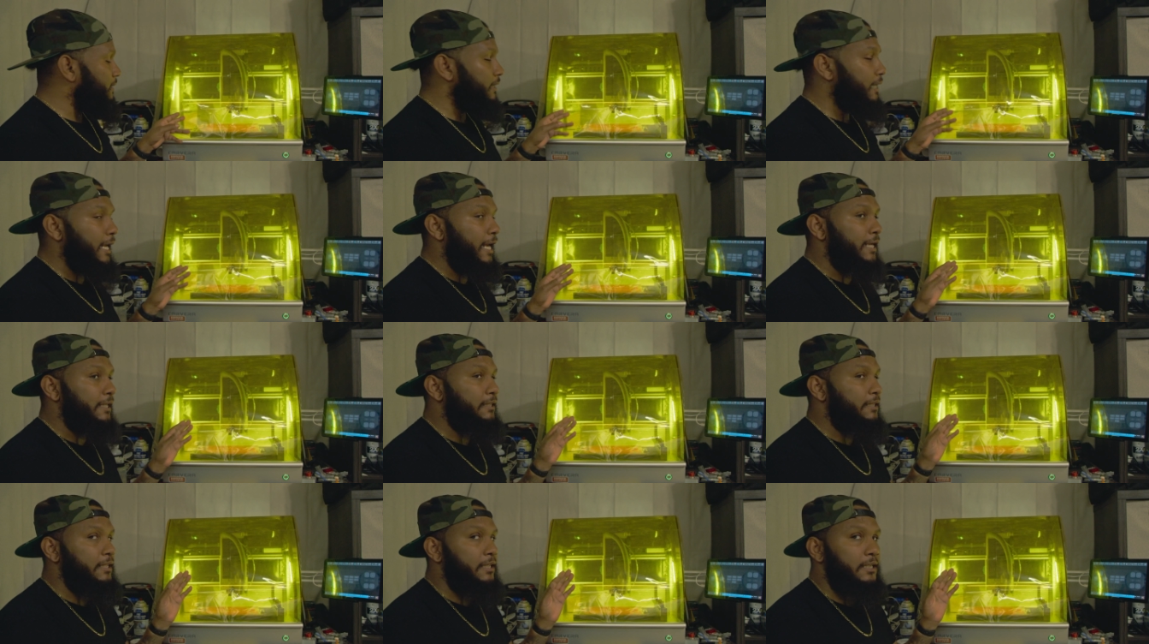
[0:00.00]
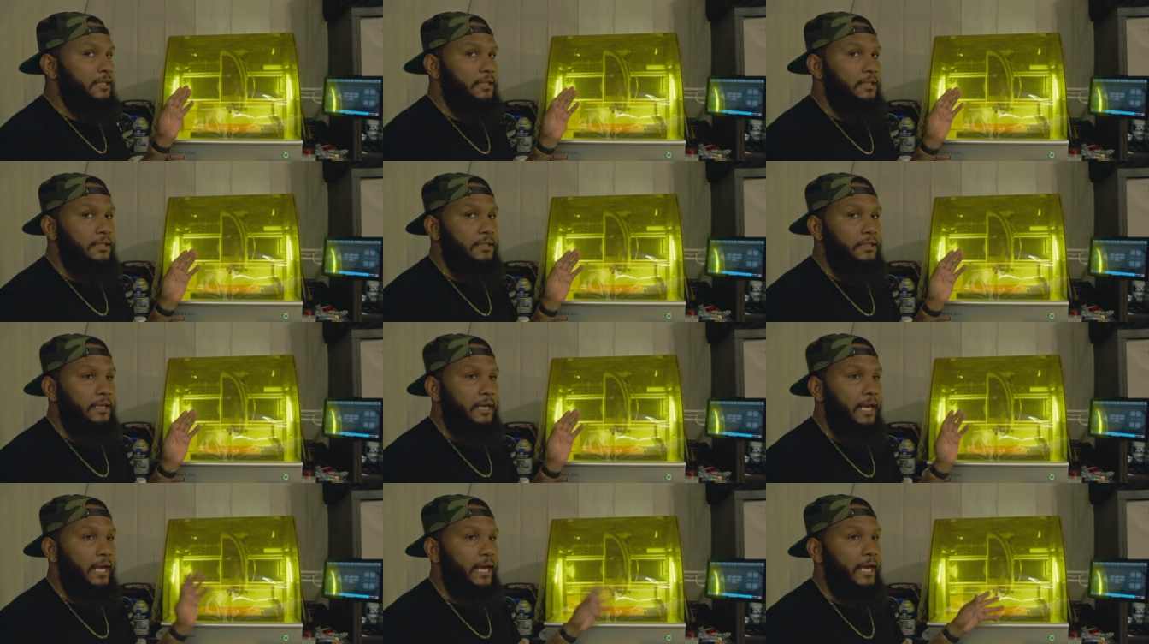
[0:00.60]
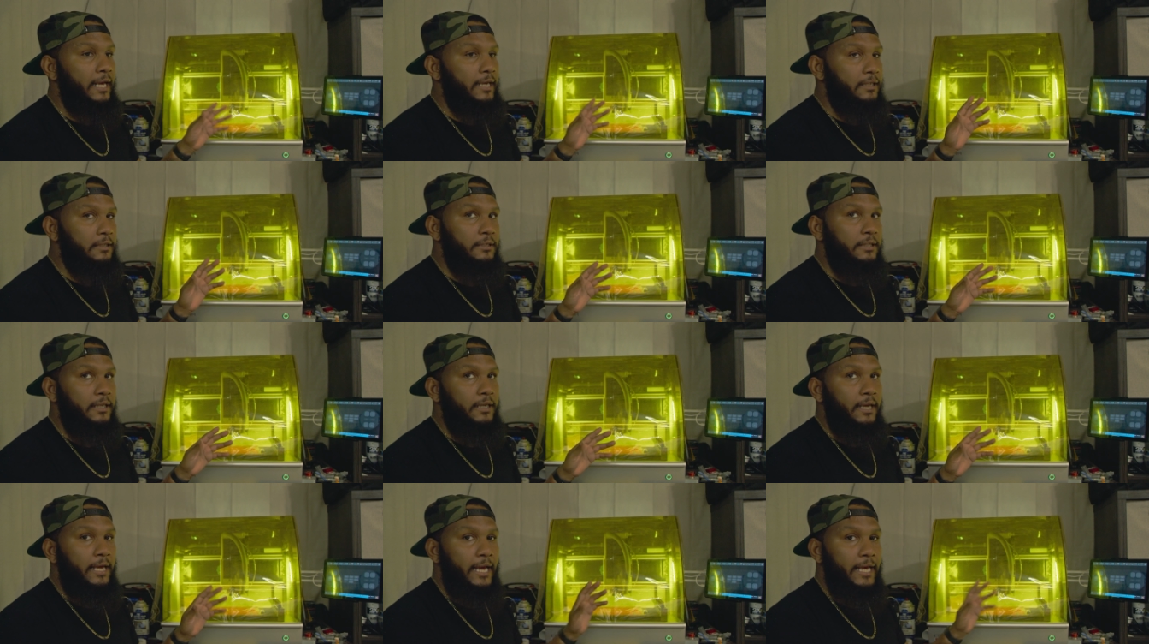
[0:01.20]
at the
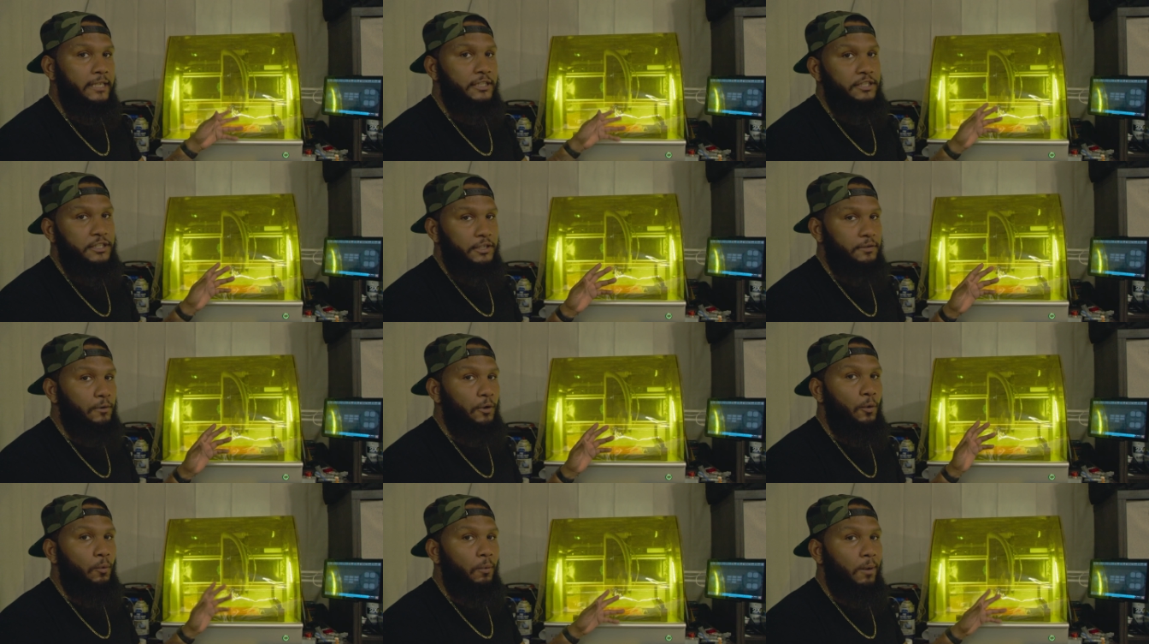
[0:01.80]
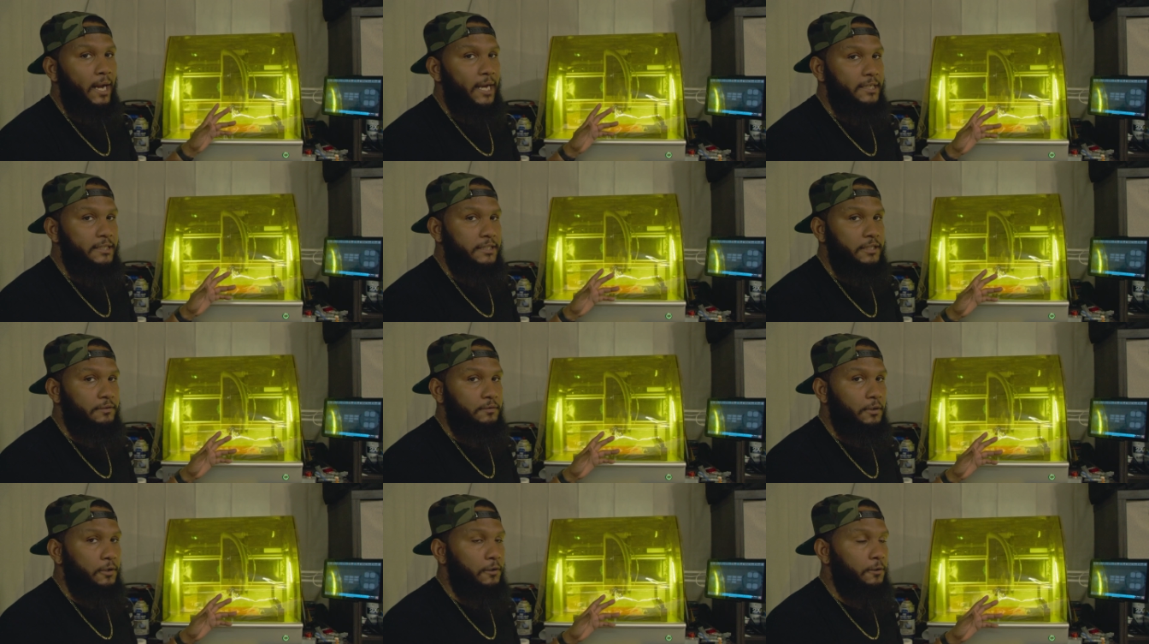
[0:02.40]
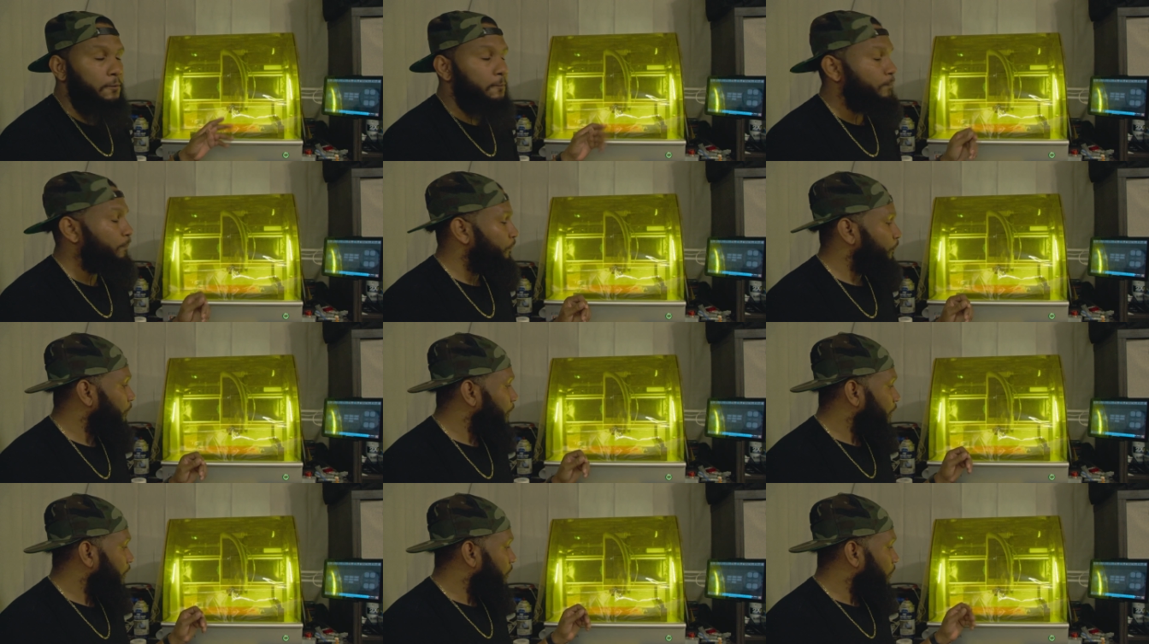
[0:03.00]
X0, Y0.
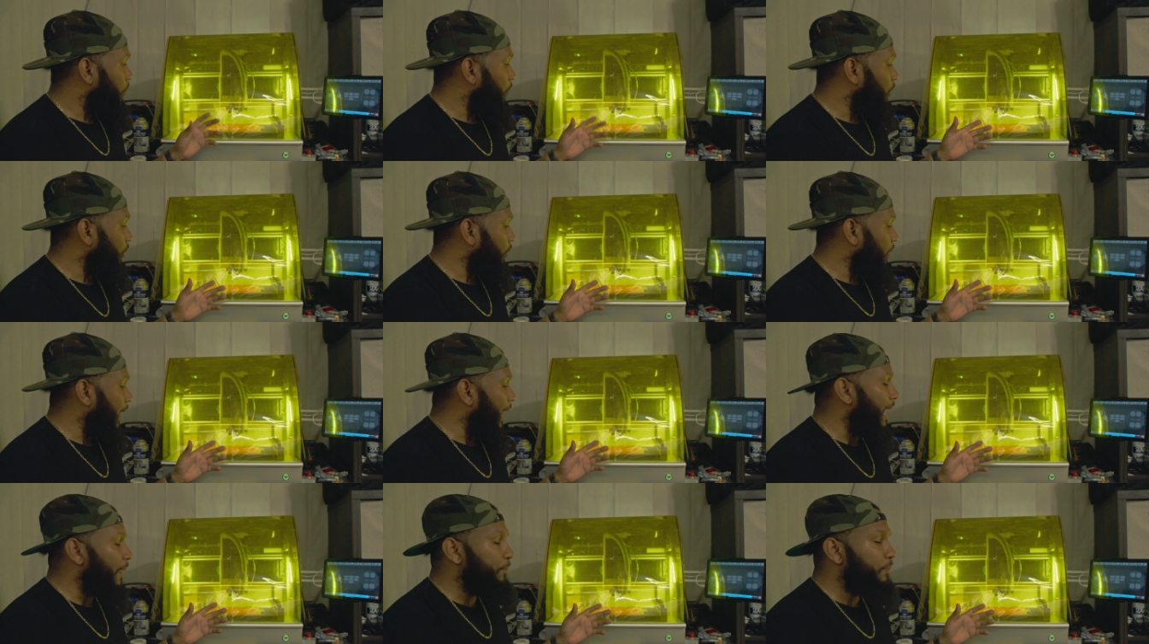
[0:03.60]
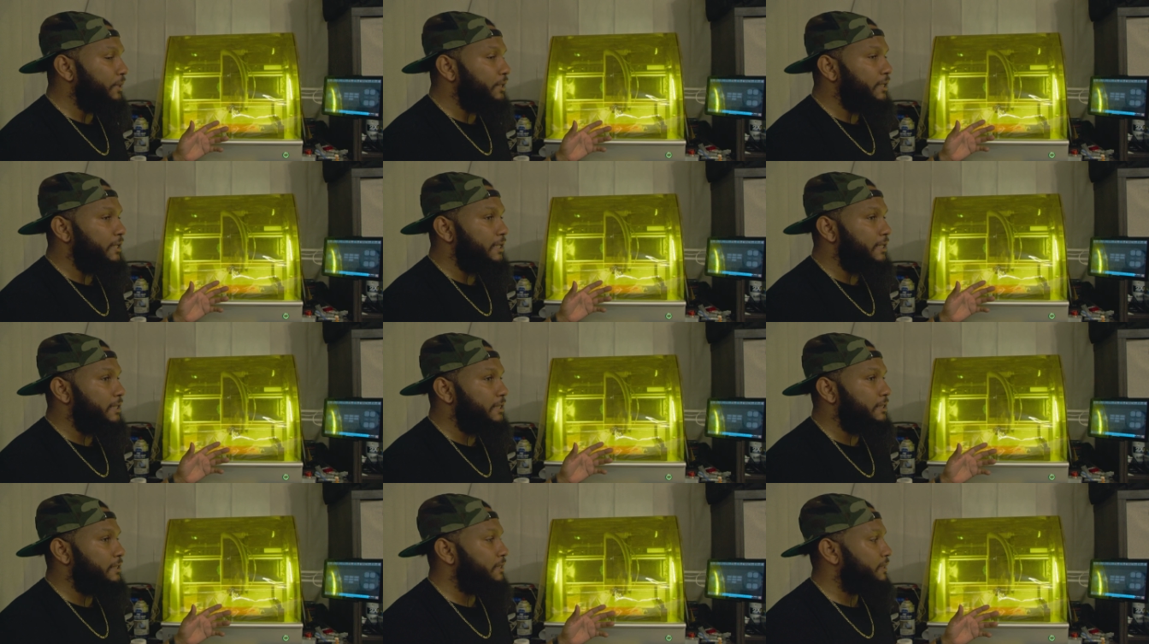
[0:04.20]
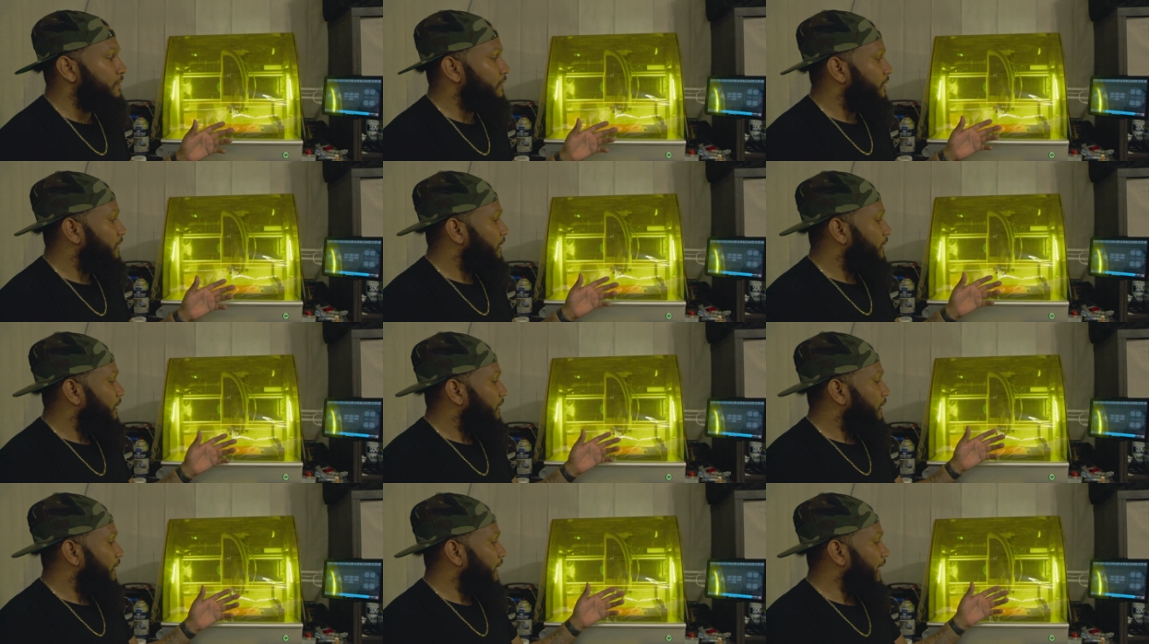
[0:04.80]
What'll happen is
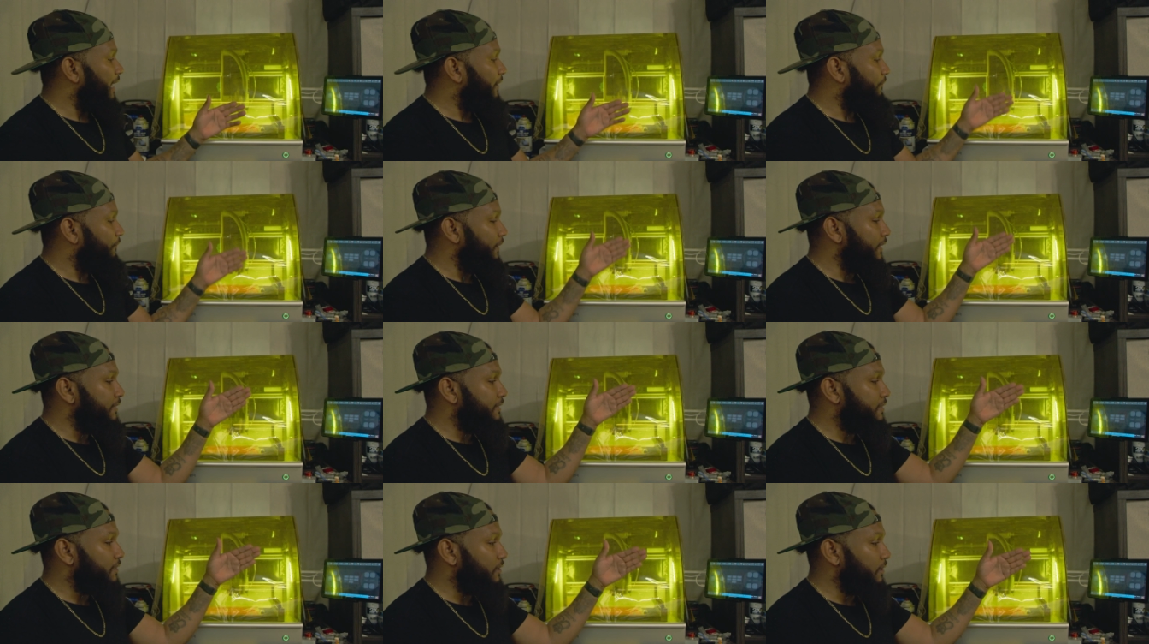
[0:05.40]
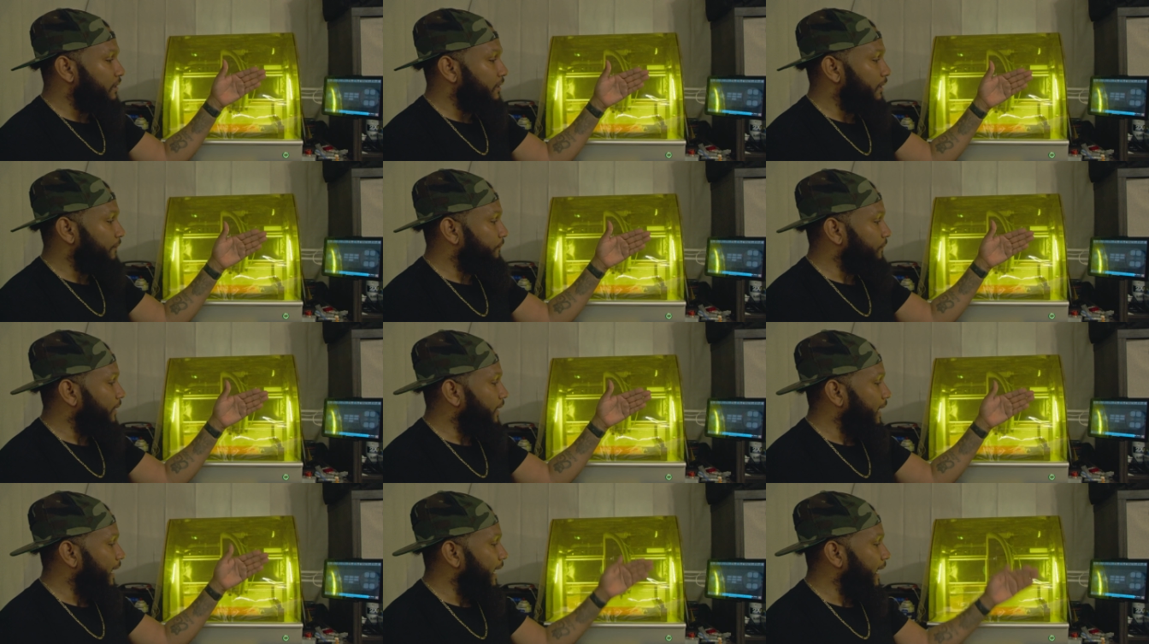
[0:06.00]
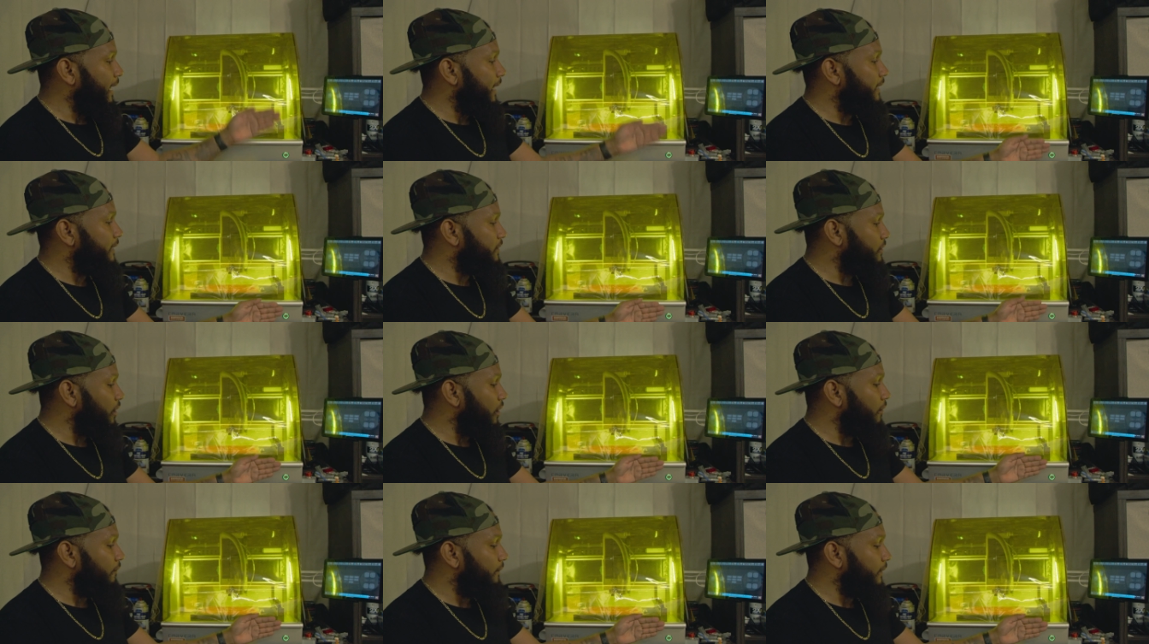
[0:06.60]
if the head
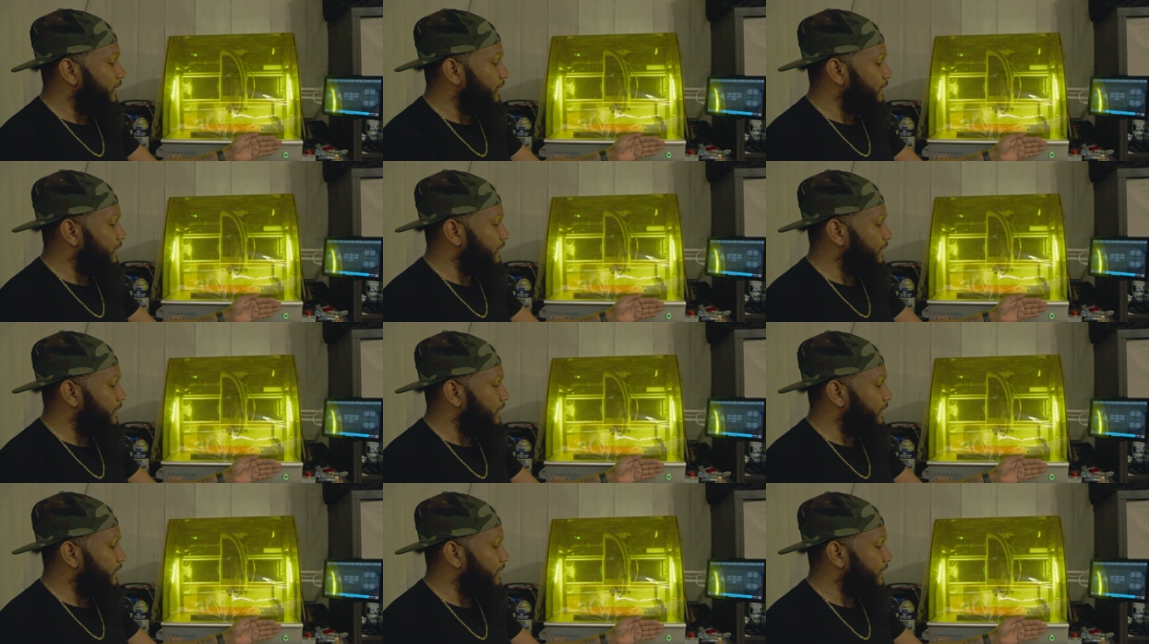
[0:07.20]
is already